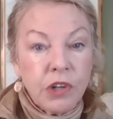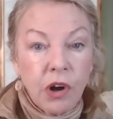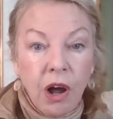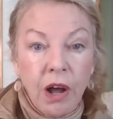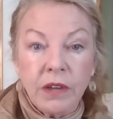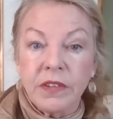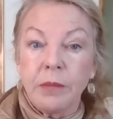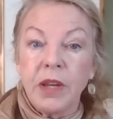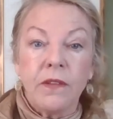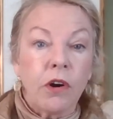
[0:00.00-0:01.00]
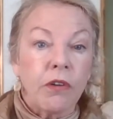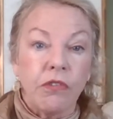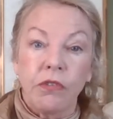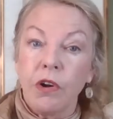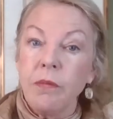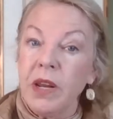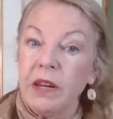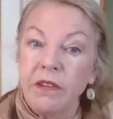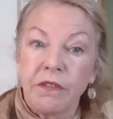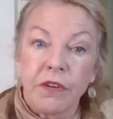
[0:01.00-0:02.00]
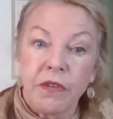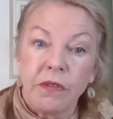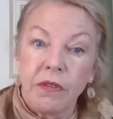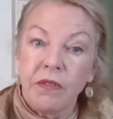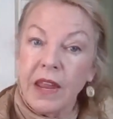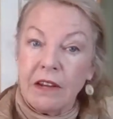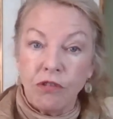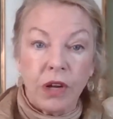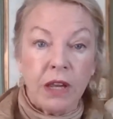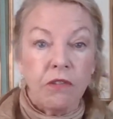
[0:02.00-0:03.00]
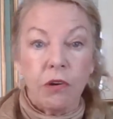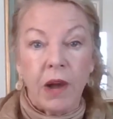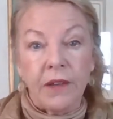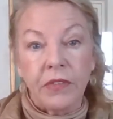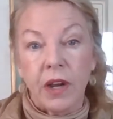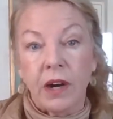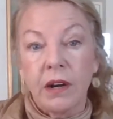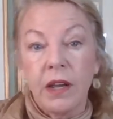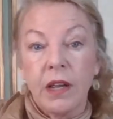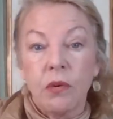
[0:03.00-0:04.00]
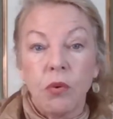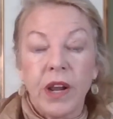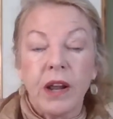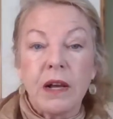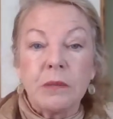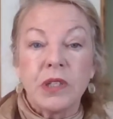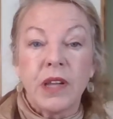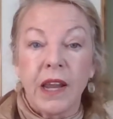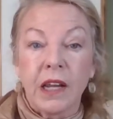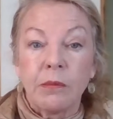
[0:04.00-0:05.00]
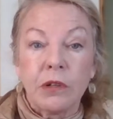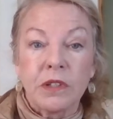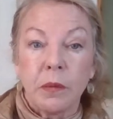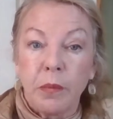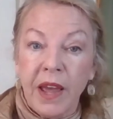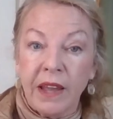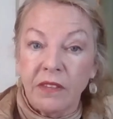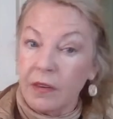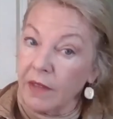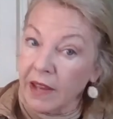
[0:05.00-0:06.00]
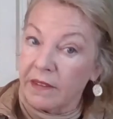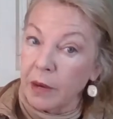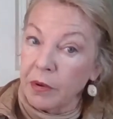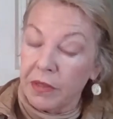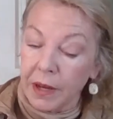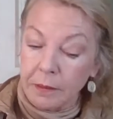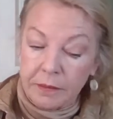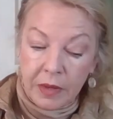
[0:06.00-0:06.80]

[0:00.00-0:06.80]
dogs. I mean, there are so many different things you can do out there when it comes to animals and pets and that type of thing.